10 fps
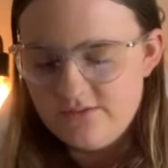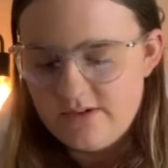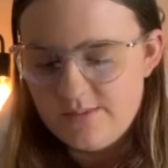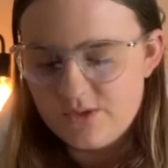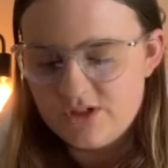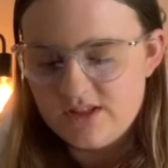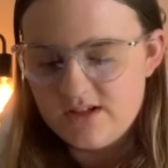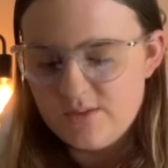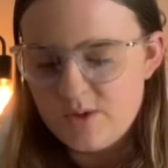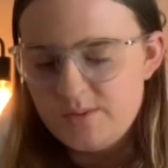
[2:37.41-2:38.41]
I'm watching that at
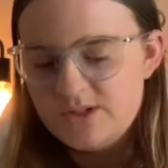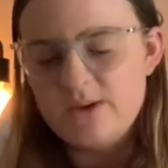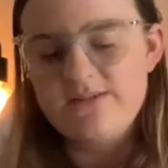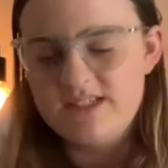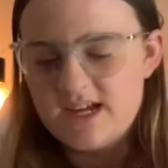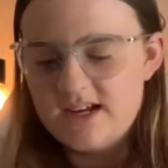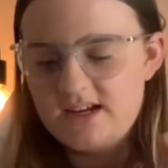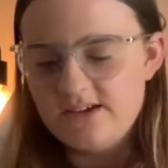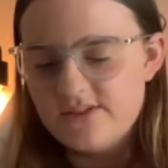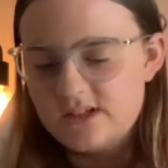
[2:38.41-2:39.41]
the moment. So I have Stan,
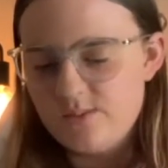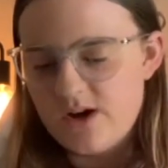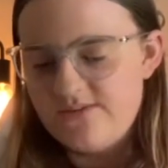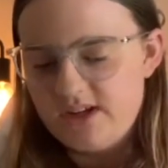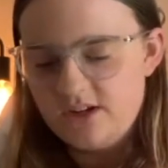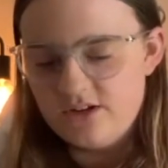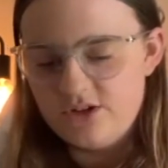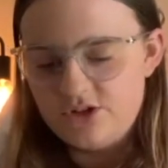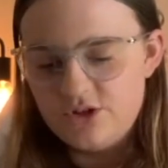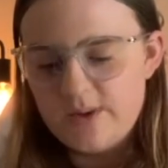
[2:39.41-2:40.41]
Netflix, Prime Video,
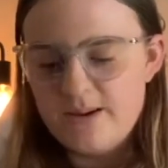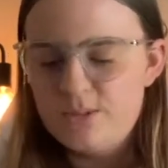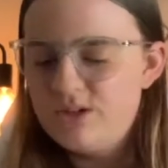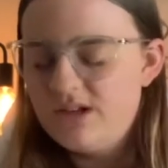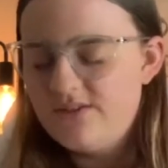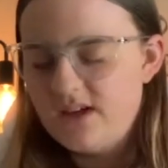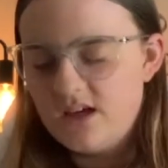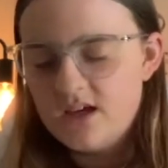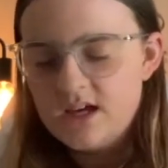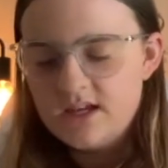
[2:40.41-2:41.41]
YouTube, Apple TV,
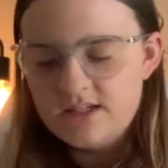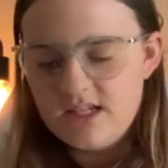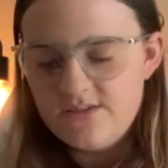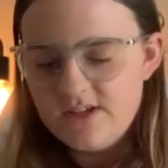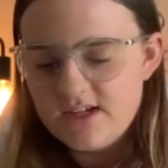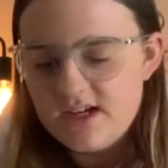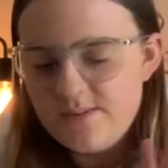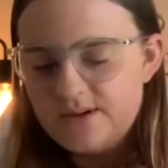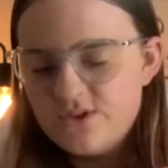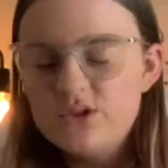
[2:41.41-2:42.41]
TV Time.
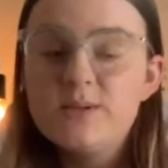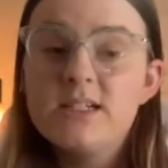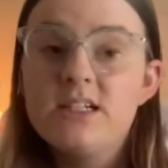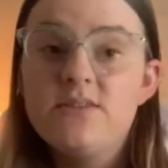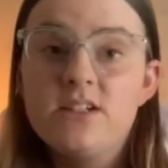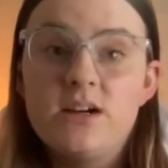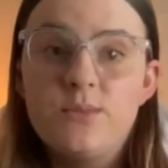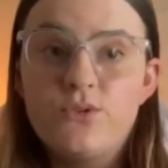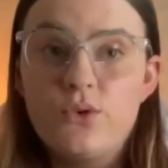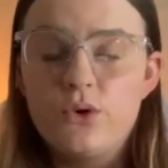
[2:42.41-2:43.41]
I've talked about TV Time before.